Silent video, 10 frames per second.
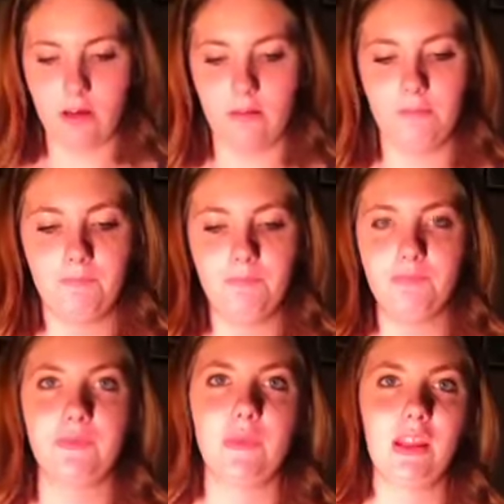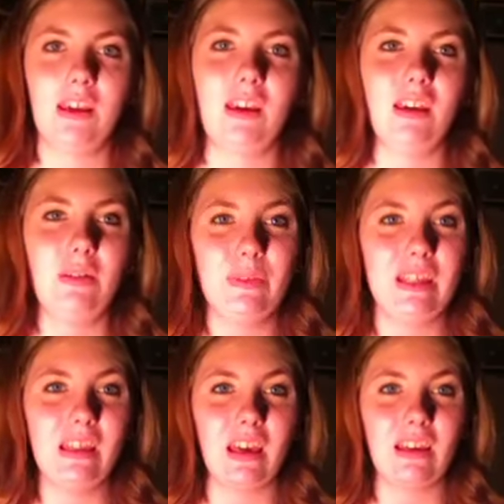um, he
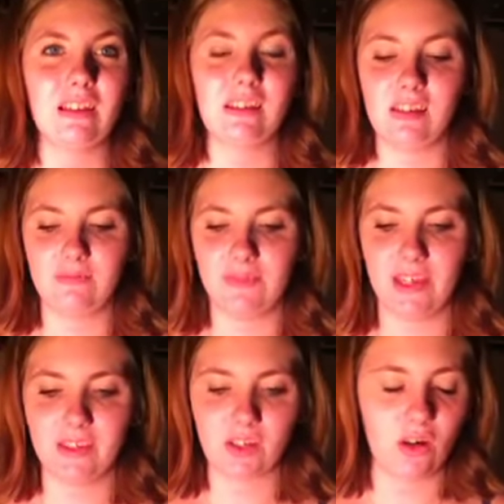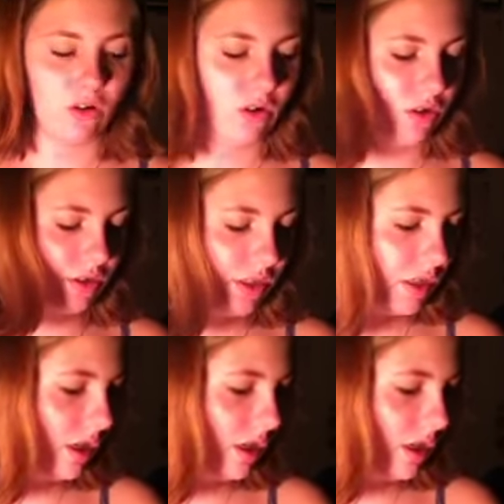really likes his cars.